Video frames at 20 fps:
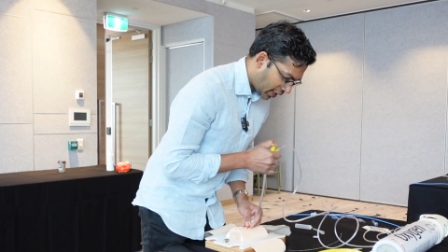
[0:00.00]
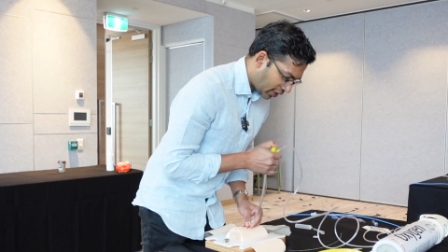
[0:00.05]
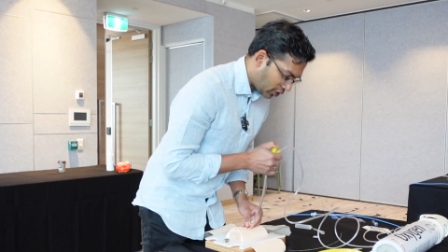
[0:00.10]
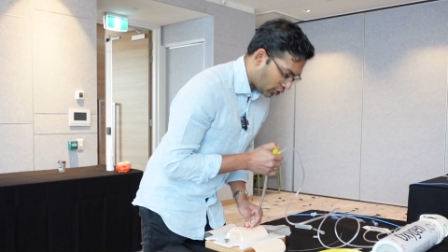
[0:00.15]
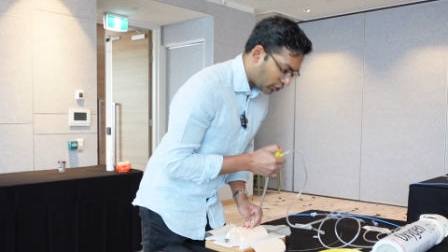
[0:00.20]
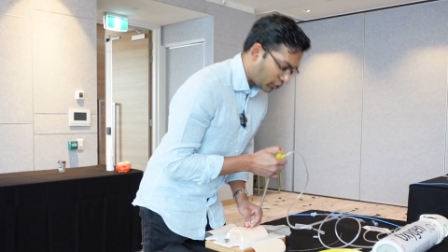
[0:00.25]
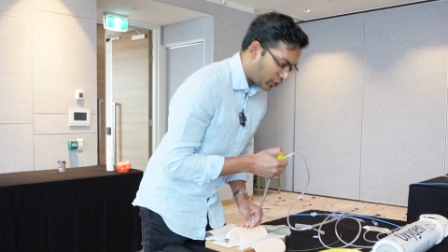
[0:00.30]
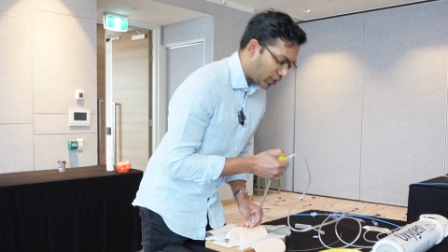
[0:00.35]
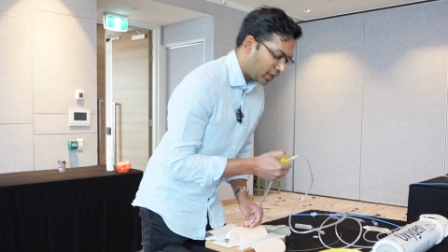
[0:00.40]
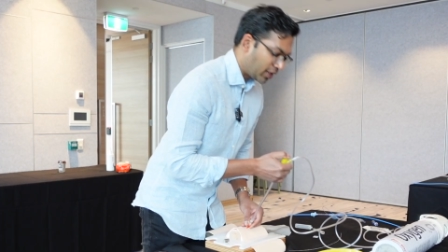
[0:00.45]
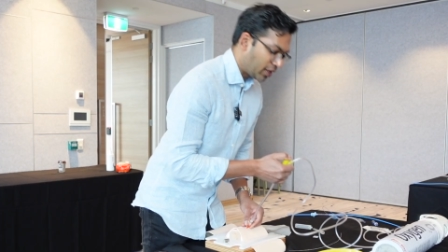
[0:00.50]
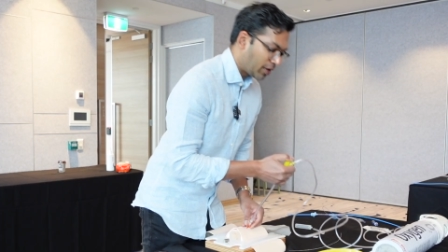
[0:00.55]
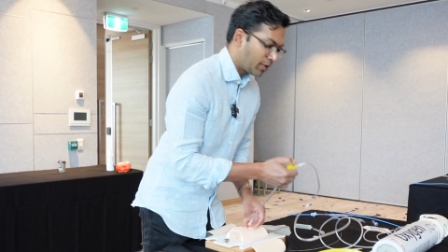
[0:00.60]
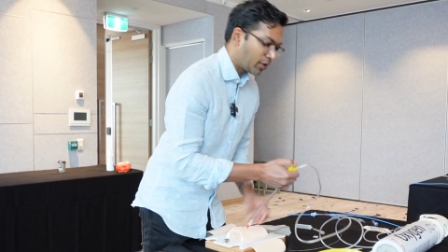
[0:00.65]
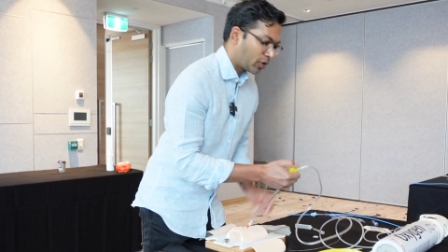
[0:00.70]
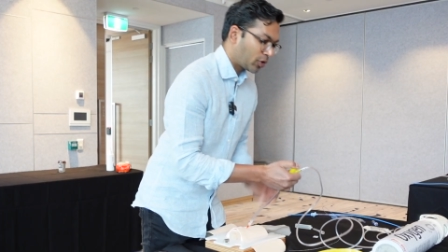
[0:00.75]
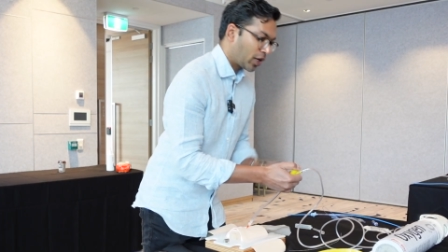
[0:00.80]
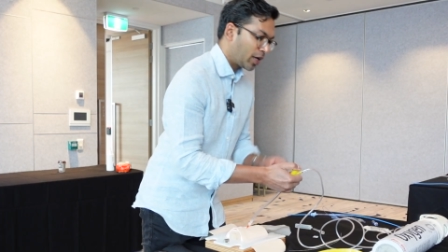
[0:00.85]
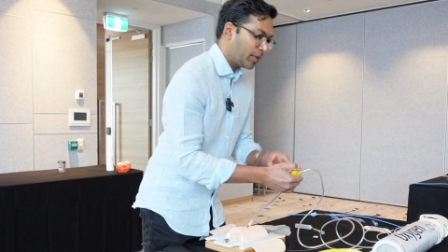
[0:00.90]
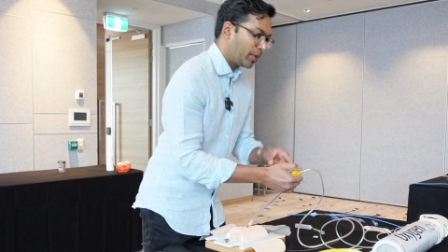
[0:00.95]
and you'll feel an
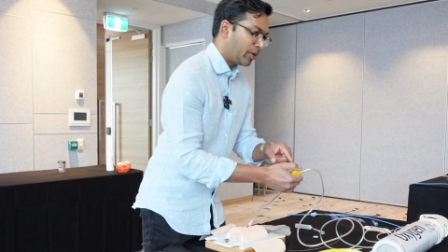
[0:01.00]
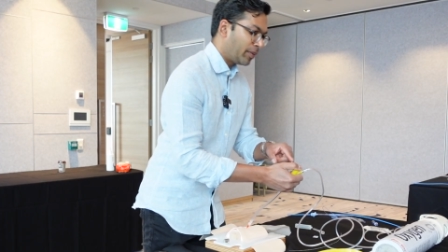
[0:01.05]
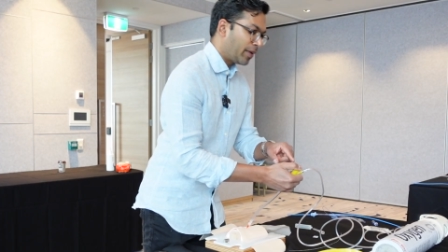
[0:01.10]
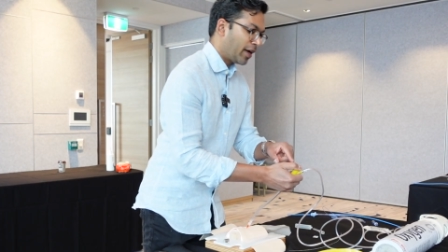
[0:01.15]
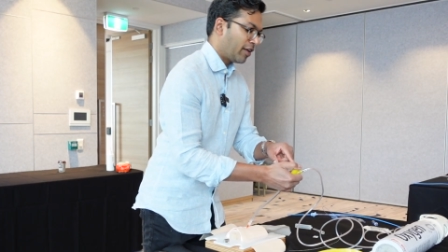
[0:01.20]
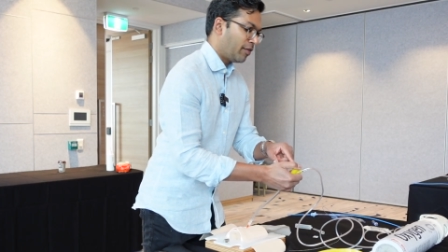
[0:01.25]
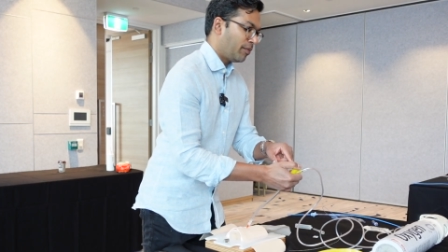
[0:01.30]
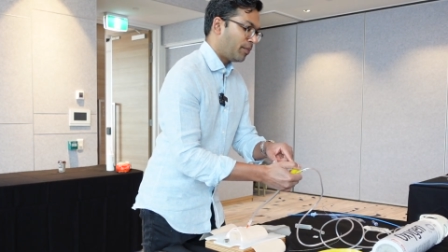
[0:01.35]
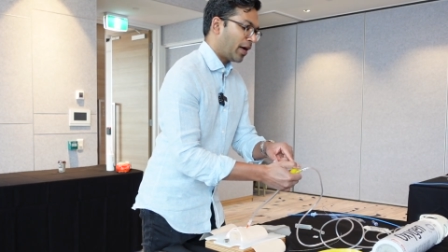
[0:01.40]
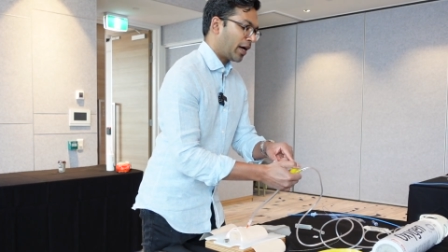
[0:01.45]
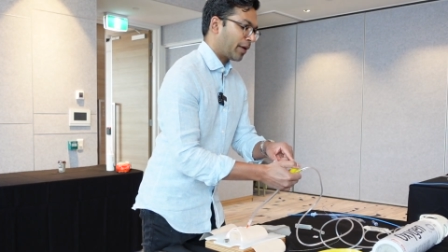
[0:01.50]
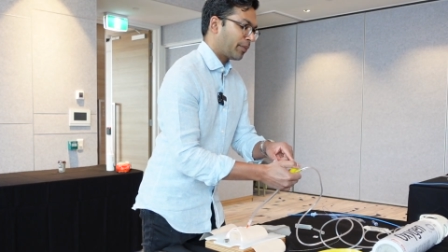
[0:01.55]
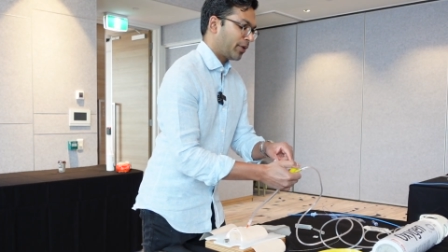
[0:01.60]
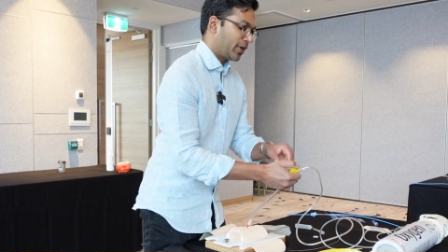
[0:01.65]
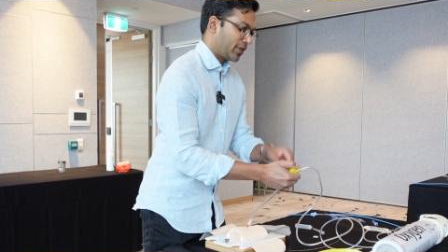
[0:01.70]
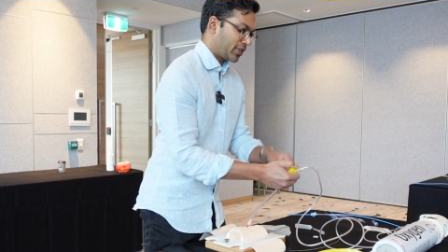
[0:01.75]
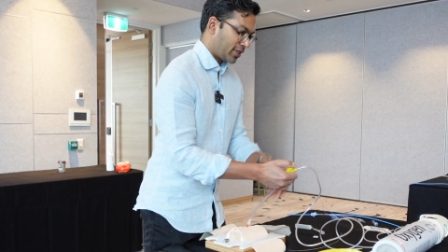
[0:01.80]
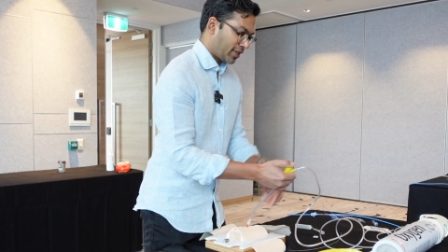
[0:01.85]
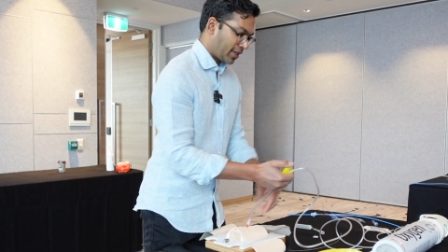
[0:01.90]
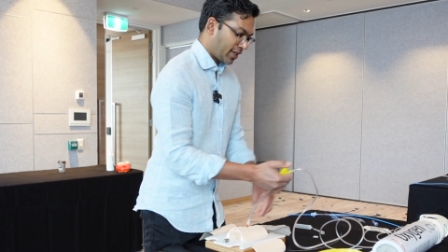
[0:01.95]
incredible amount of back
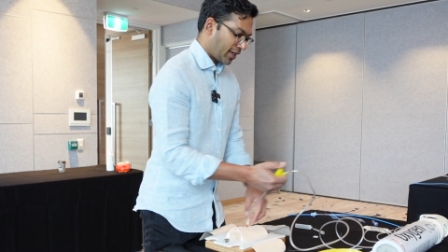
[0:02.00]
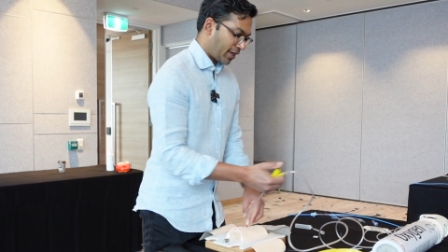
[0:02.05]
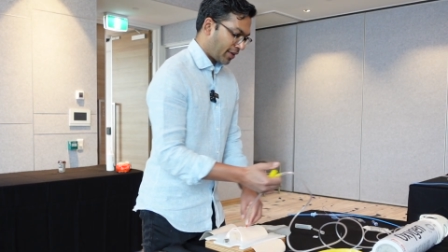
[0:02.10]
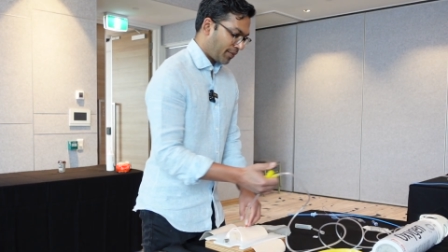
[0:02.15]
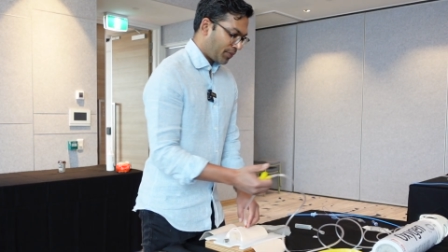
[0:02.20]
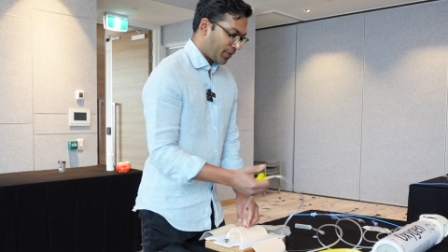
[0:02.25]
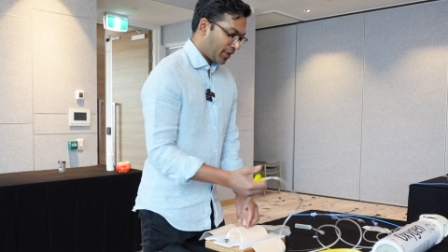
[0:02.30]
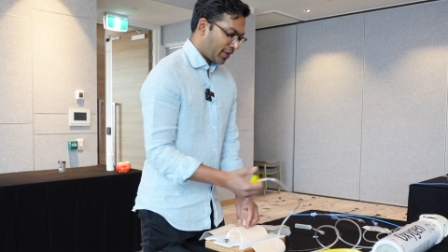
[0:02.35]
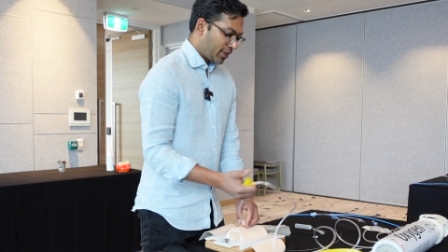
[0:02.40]
pressure there.